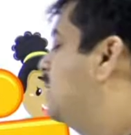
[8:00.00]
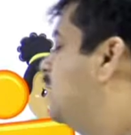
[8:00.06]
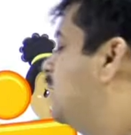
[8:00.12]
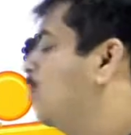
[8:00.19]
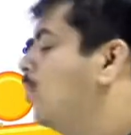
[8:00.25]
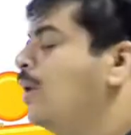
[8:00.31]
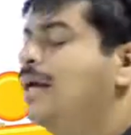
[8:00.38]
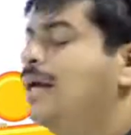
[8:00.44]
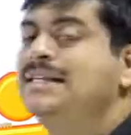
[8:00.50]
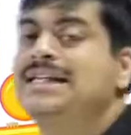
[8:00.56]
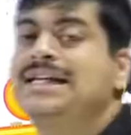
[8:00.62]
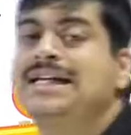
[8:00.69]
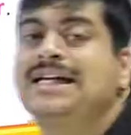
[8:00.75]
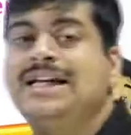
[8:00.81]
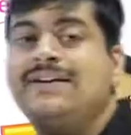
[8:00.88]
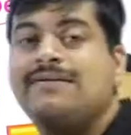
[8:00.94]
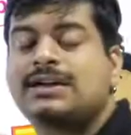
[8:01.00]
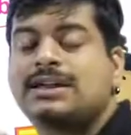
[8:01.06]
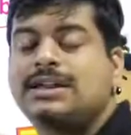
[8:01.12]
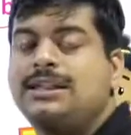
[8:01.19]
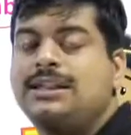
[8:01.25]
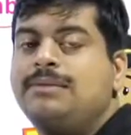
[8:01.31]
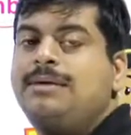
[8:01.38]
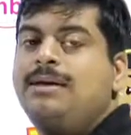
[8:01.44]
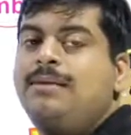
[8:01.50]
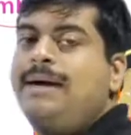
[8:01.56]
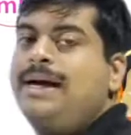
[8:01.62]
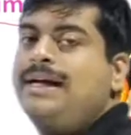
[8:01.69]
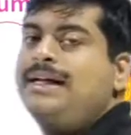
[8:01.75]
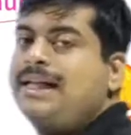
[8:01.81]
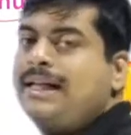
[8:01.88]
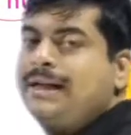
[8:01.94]
0 is divisible by
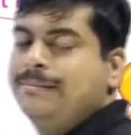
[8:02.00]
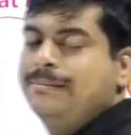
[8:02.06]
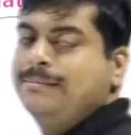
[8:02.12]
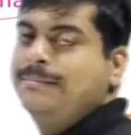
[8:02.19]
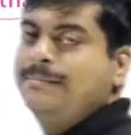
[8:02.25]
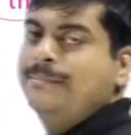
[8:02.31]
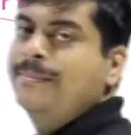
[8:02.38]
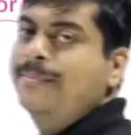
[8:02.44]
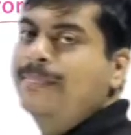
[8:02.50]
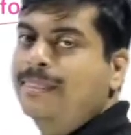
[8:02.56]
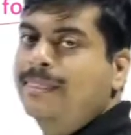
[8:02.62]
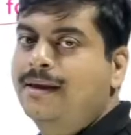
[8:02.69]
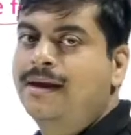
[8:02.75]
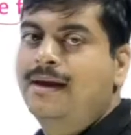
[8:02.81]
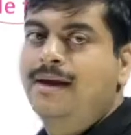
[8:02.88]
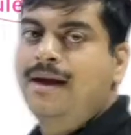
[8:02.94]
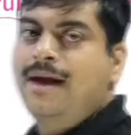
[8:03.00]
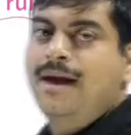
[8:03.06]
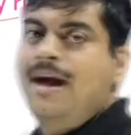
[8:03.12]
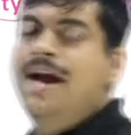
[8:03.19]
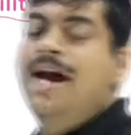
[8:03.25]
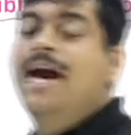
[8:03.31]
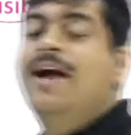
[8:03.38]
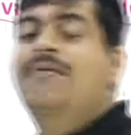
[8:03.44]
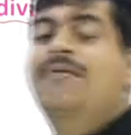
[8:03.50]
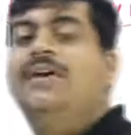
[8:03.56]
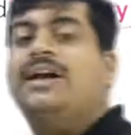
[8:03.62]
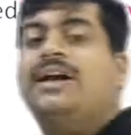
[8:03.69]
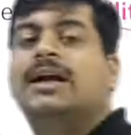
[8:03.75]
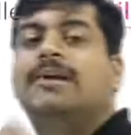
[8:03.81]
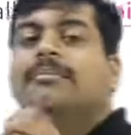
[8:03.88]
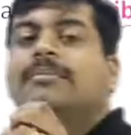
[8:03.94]
10. Every
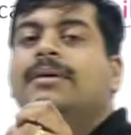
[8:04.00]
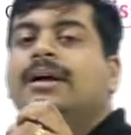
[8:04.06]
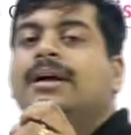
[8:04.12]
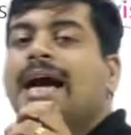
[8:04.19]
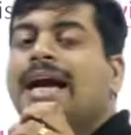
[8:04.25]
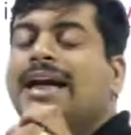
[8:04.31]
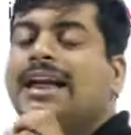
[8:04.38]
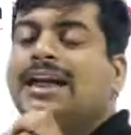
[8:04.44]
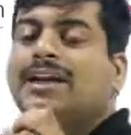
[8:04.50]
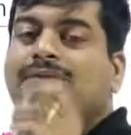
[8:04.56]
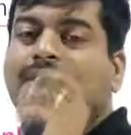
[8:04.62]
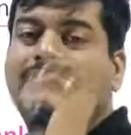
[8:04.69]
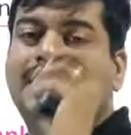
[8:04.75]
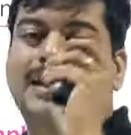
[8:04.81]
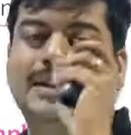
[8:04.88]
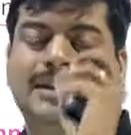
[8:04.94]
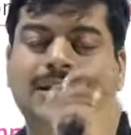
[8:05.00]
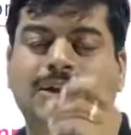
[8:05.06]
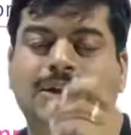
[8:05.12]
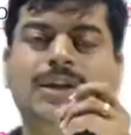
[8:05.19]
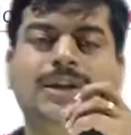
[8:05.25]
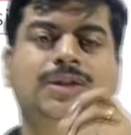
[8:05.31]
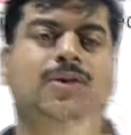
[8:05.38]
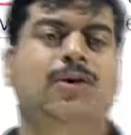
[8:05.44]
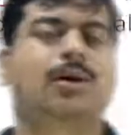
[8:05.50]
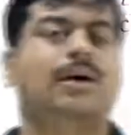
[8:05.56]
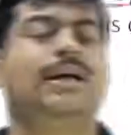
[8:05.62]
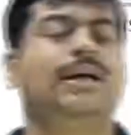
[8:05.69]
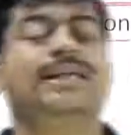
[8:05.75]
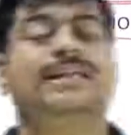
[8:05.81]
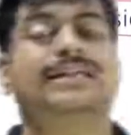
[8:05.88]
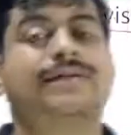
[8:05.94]
number ending with 0 is
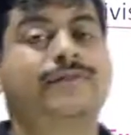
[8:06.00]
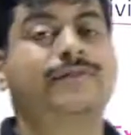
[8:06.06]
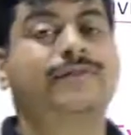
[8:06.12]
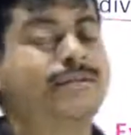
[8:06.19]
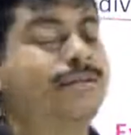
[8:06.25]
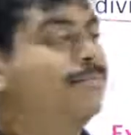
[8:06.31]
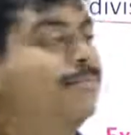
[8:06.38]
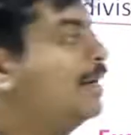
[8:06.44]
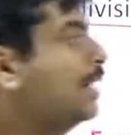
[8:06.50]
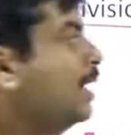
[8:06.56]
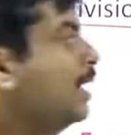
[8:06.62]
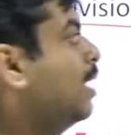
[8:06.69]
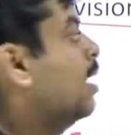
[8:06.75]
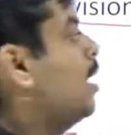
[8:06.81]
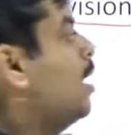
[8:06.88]
divisible by 10.